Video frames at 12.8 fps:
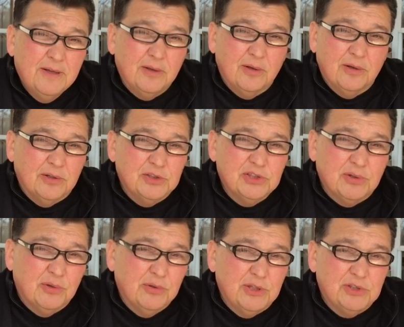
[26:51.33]
they're going to
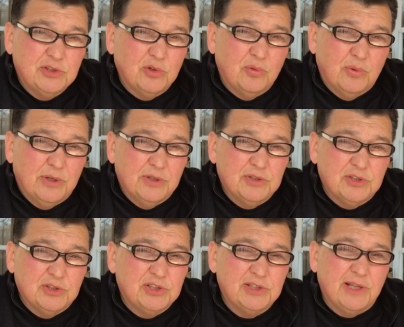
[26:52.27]
show these two
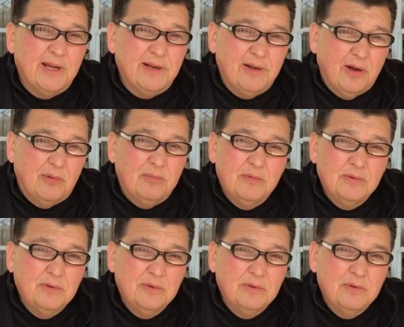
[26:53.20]
witnesses stand up